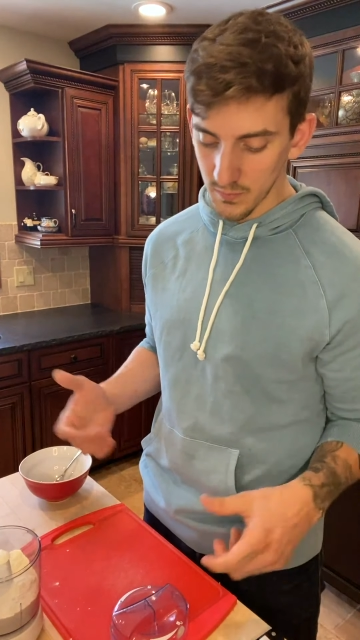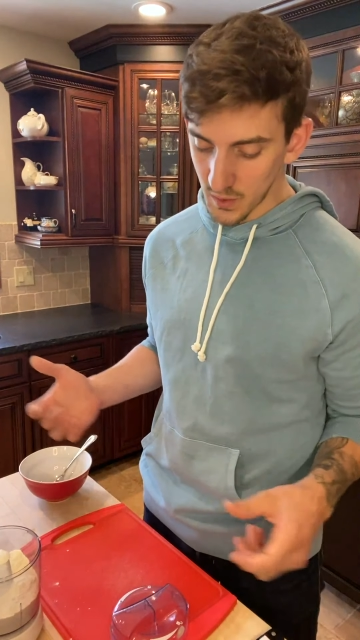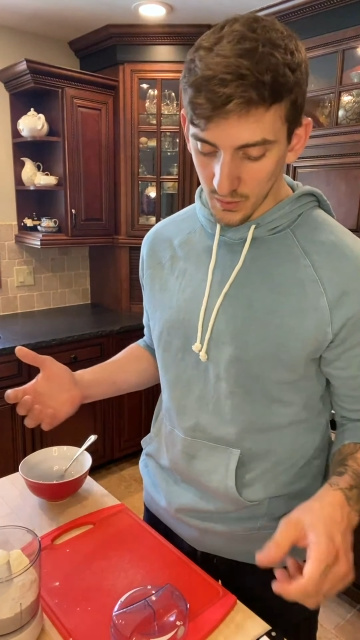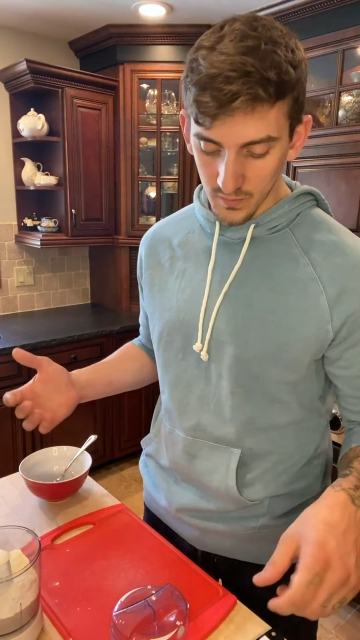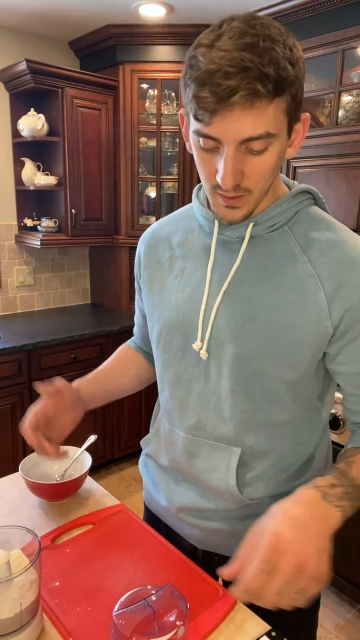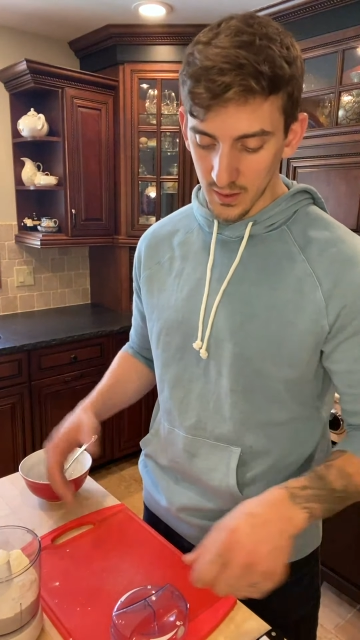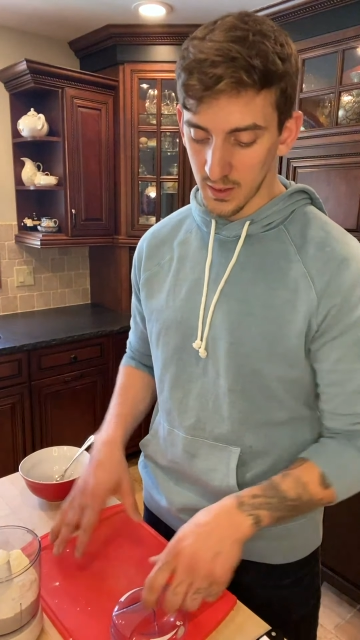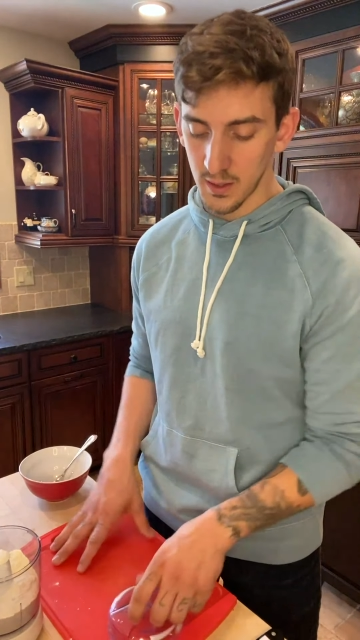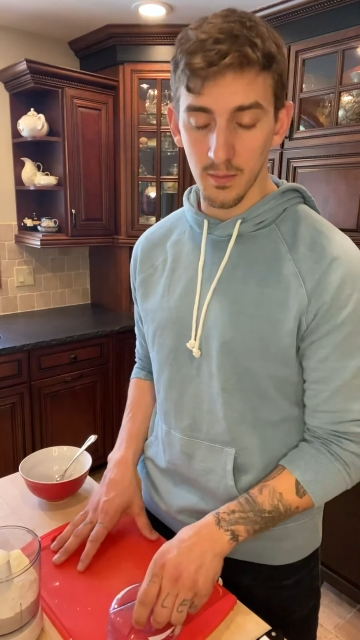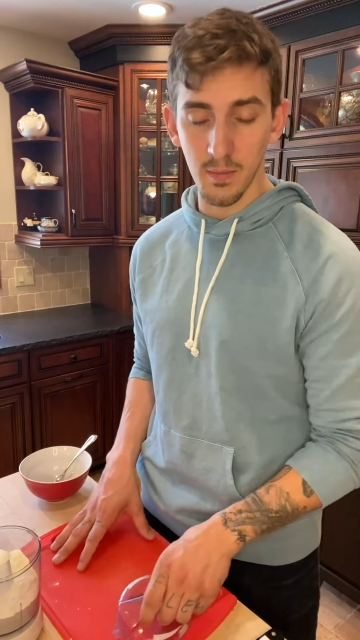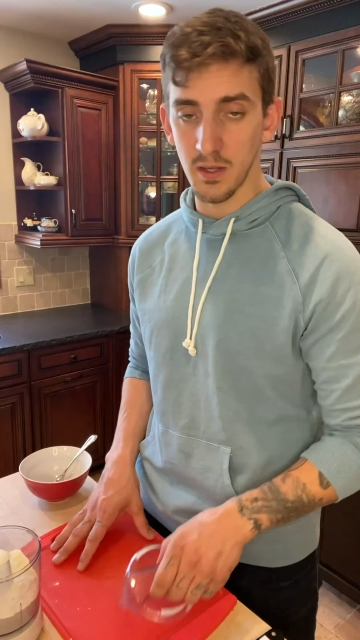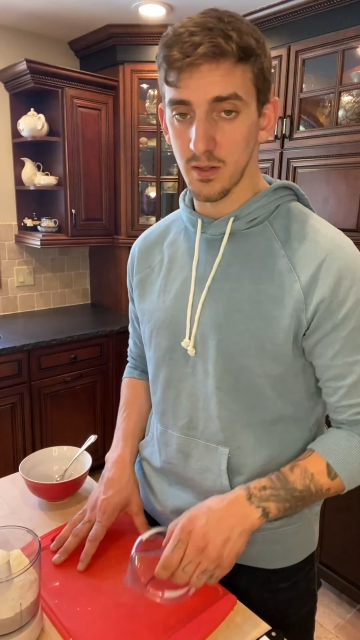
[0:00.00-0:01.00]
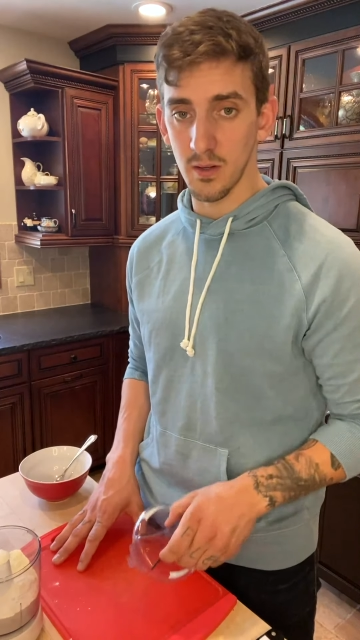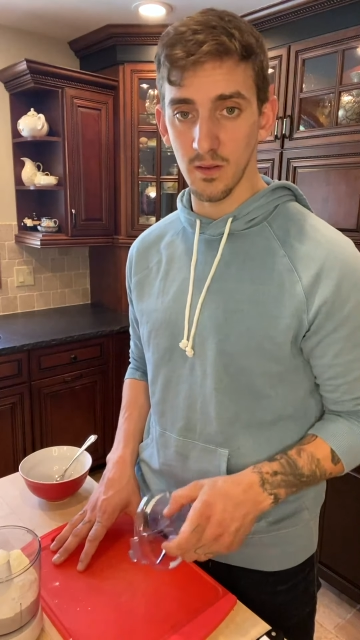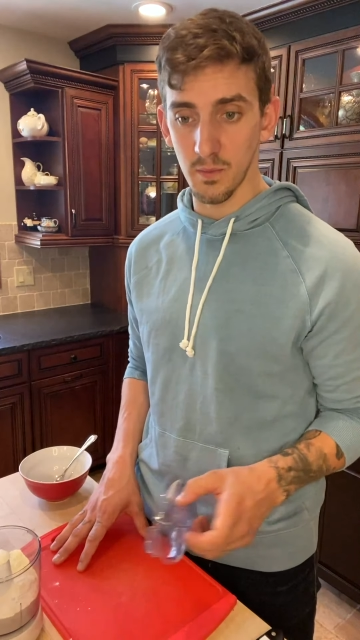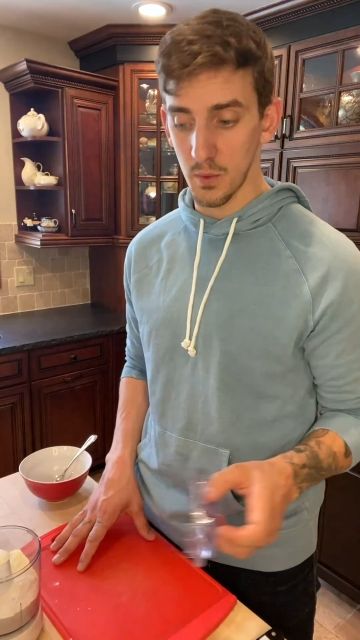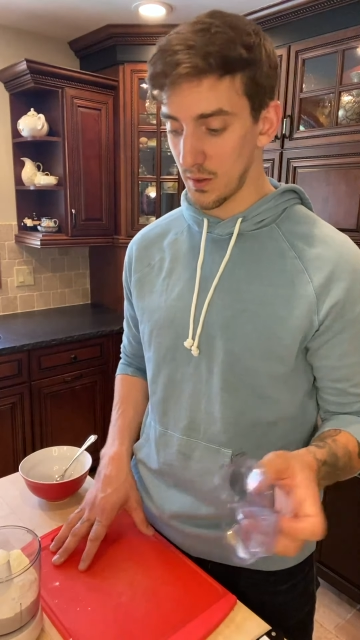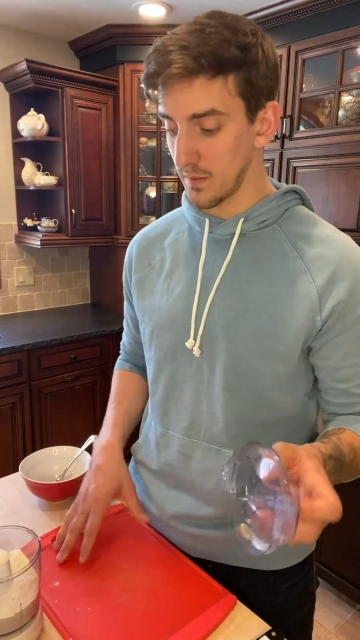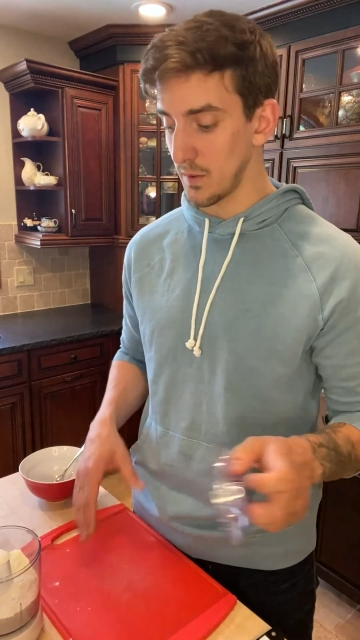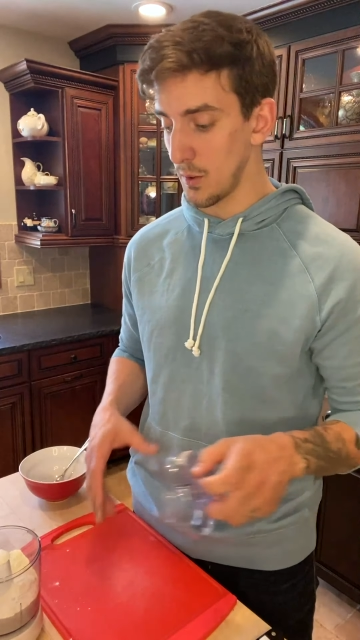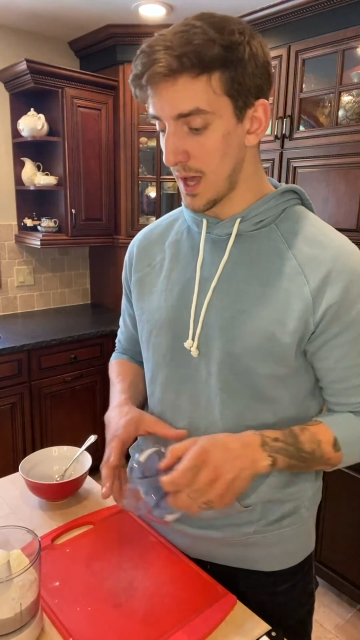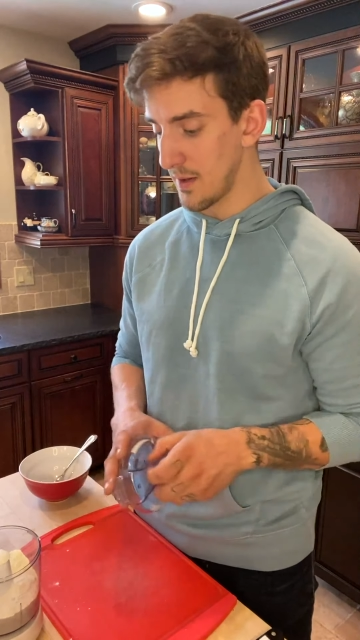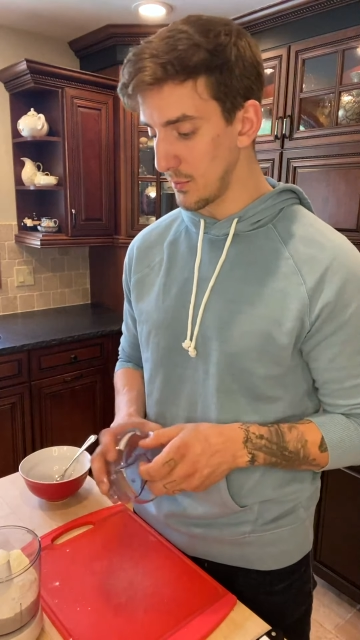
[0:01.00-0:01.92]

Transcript: use a measuring spoon if you have